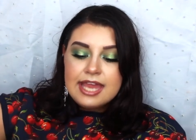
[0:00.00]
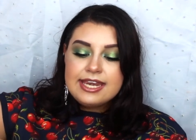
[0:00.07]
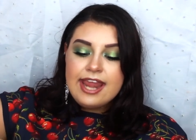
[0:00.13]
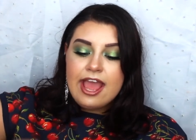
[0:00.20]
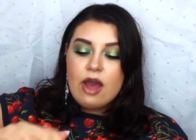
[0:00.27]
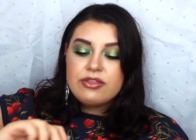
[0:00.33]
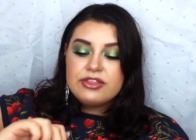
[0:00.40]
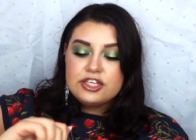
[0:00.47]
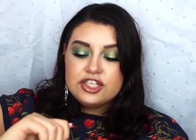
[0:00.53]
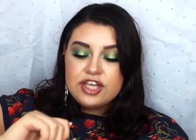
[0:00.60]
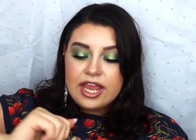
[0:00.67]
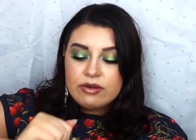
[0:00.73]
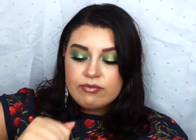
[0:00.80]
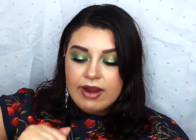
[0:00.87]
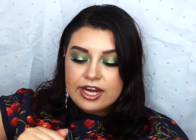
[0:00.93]
Now, the
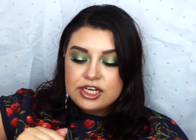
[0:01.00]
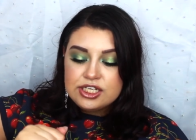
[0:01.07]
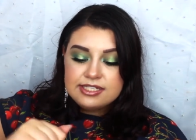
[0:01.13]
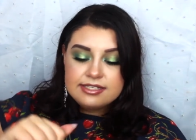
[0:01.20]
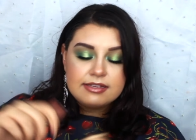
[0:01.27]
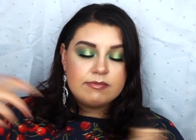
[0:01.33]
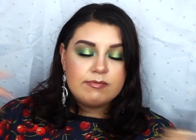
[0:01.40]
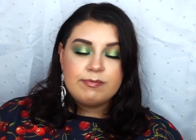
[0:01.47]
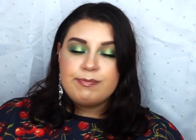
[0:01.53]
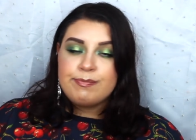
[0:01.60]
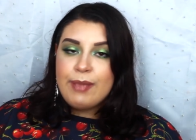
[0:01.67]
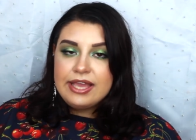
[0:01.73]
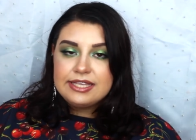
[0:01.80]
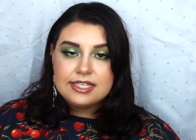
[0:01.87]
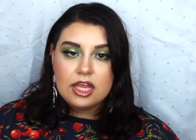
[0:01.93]
shade range is
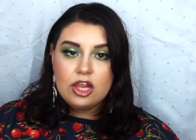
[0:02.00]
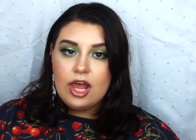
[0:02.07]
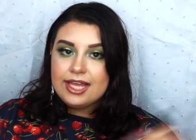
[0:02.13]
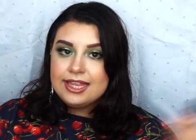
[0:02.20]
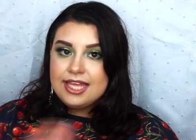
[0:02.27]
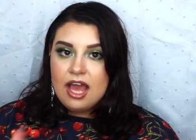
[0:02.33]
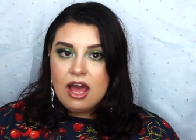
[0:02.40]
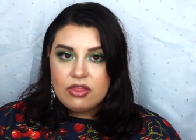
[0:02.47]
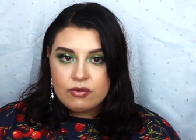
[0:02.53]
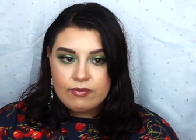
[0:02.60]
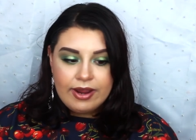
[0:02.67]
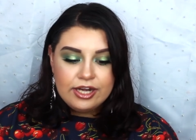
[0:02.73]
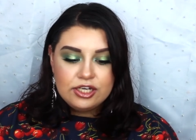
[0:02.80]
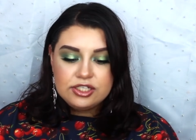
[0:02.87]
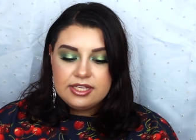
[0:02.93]
basically like the other
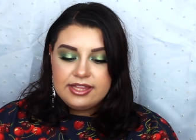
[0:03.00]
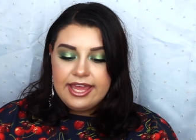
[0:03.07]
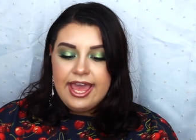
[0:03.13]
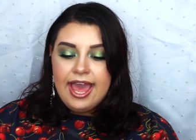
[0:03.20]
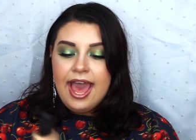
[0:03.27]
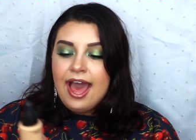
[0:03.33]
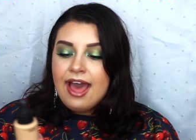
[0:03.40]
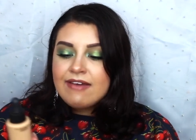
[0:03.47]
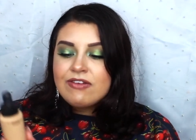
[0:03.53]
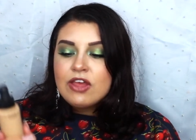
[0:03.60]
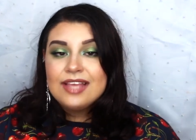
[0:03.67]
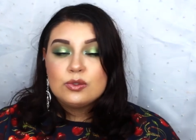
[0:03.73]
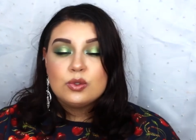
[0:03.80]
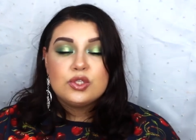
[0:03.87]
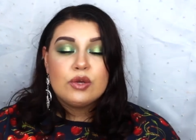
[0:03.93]
ranges that they have.
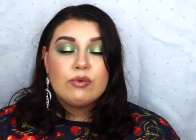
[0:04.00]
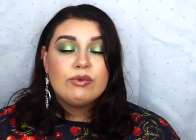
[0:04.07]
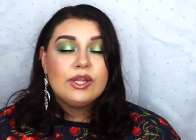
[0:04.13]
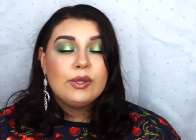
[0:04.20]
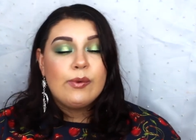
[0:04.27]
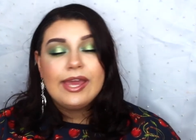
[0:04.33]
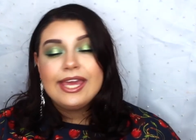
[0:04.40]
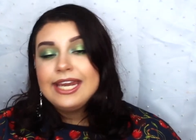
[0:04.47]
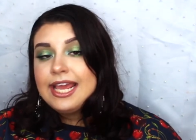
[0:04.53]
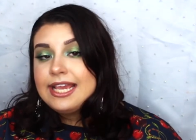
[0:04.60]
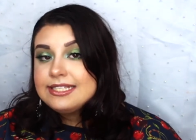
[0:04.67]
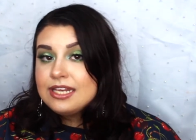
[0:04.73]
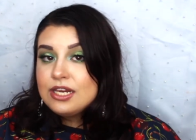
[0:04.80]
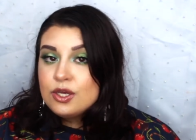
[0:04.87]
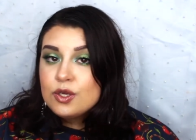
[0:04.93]
It's also really quick and
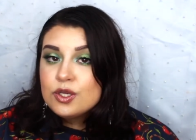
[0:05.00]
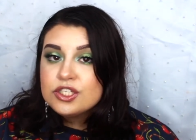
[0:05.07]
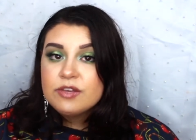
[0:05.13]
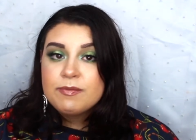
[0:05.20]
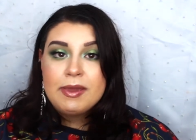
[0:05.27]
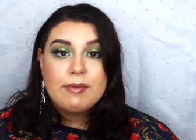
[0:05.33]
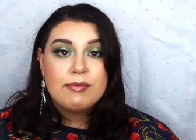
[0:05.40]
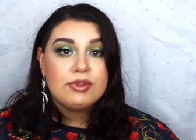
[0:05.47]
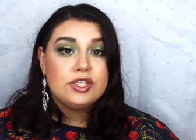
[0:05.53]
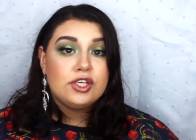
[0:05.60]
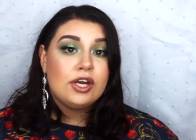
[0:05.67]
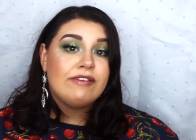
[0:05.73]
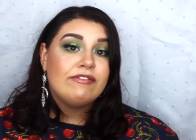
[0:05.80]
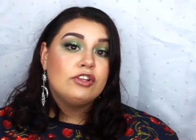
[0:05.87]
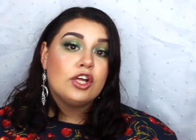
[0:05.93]
easy to use, so people that
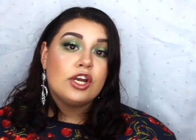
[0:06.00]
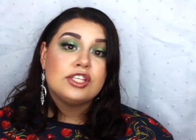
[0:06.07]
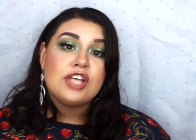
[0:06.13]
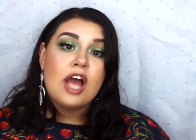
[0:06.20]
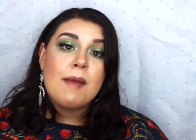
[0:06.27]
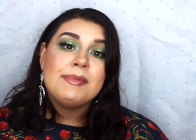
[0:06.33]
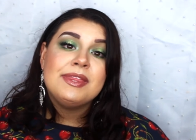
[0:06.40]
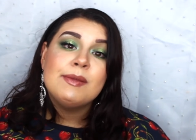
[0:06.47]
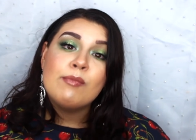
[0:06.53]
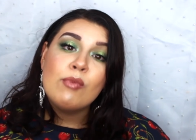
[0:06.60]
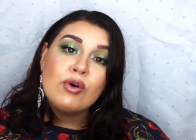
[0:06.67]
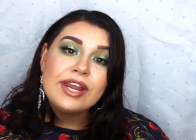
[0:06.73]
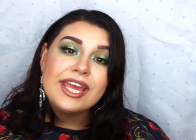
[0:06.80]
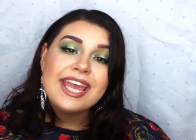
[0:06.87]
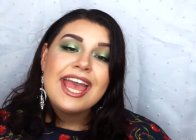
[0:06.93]
don't have a lot of time in the
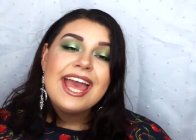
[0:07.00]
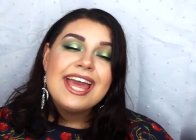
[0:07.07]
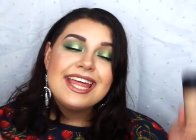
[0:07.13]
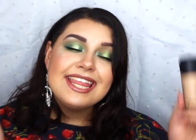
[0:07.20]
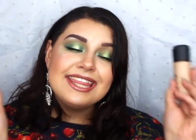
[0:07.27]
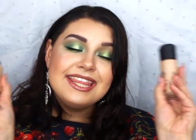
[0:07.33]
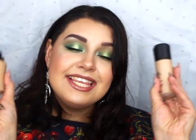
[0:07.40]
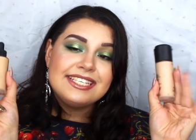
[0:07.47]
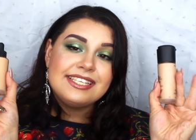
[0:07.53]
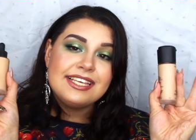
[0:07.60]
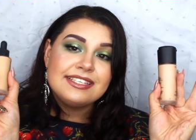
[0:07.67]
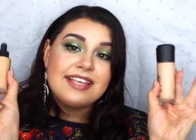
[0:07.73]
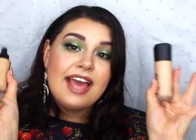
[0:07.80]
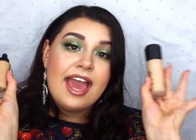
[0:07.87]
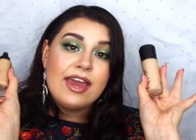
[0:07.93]
morning, this
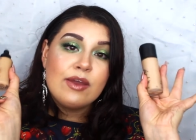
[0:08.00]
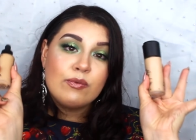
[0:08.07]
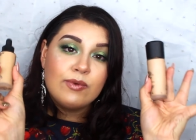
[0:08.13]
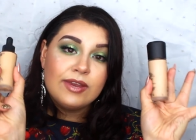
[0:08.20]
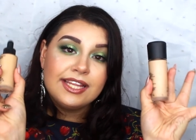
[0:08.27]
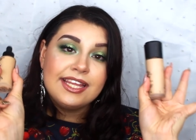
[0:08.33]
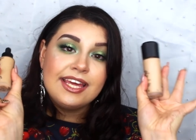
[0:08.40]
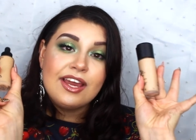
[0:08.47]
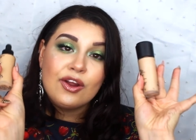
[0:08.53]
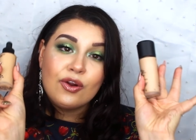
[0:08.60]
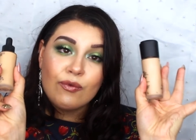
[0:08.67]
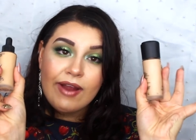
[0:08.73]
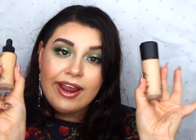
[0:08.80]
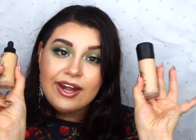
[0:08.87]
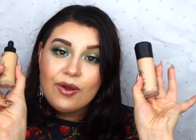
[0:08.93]
is a really
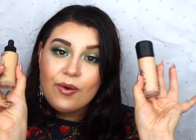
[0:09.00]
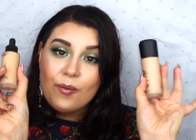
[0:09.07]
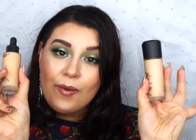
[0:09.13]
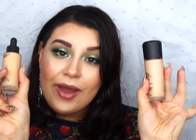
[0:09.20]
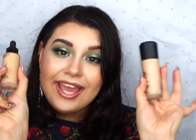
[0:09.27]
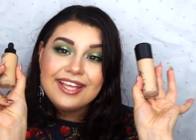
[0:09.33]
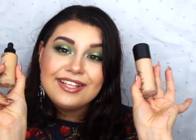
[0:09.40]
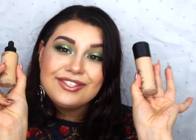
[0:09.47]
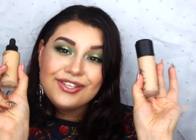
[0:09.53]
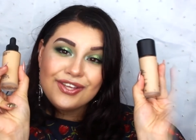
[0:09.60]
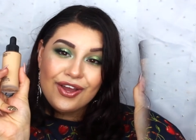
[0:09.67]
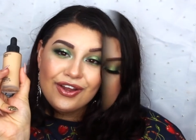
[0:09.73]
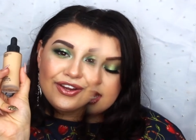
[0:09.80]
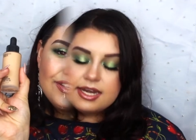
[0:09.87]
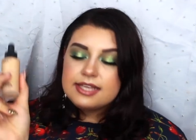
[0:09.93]
great way to
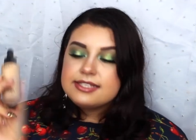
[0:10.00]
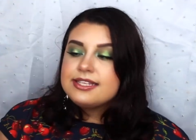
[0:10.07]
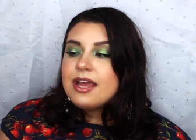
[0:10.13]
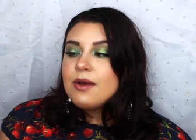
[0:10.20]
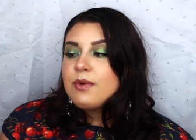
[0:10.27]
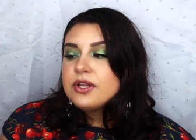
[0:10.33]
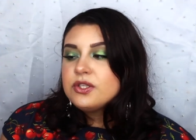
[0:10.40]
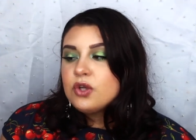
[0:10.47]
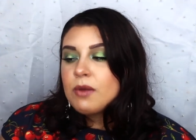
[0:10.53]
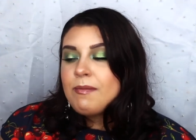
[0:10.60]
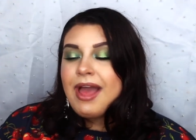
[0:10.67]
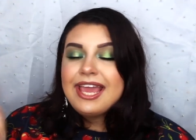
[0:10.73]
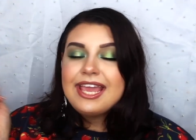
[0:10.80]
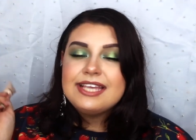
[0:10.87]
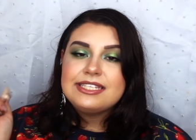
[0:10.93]
go. Next thing I want to talk
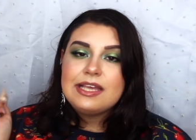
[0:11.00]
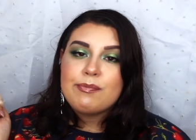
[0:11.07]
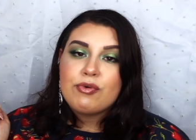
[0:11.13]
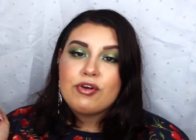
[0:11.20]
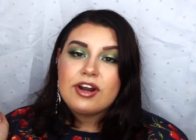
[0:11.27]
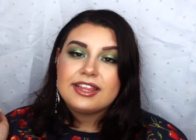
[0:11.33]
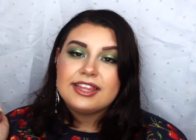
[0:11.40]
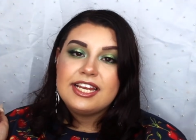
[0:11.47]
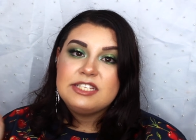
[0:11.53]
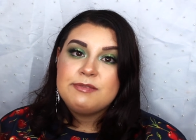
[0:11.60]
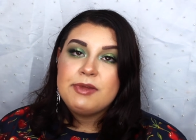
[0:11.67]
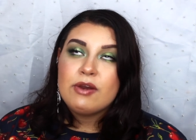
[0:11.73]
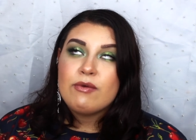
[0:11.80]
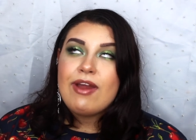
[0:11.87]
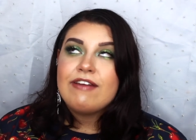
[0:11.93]
about is a product that has
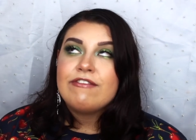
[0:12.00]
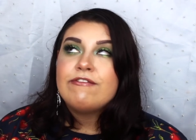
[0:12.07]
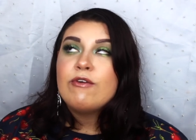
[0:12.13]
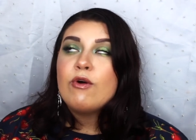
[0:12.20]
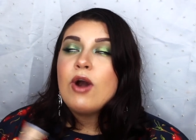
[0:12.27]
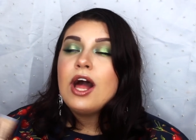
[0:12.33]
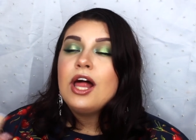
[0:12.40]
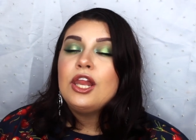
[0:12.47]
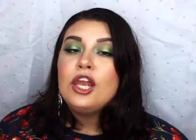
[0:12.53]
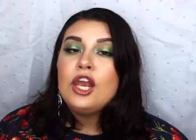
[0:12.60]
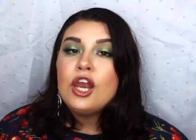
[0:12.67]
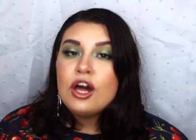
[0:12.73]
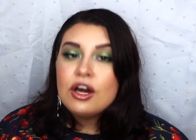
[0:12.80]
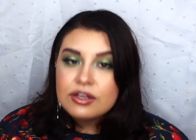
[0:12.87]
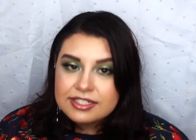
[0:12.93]
been around for a
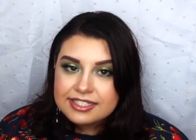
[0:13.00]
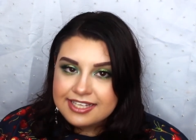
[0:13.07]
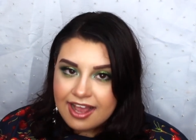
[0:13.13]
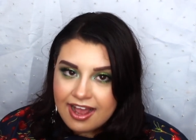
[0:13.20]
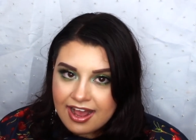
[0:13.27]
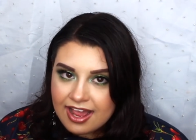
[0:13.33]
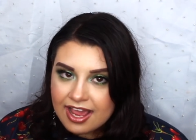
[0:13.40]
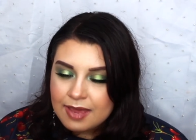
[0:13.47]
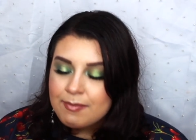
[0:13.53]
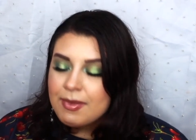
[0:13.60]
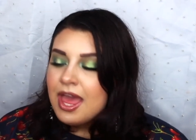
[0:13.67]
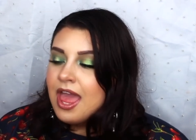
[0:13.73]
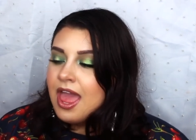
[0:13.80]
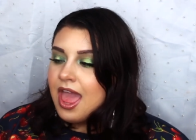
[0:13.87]
long time,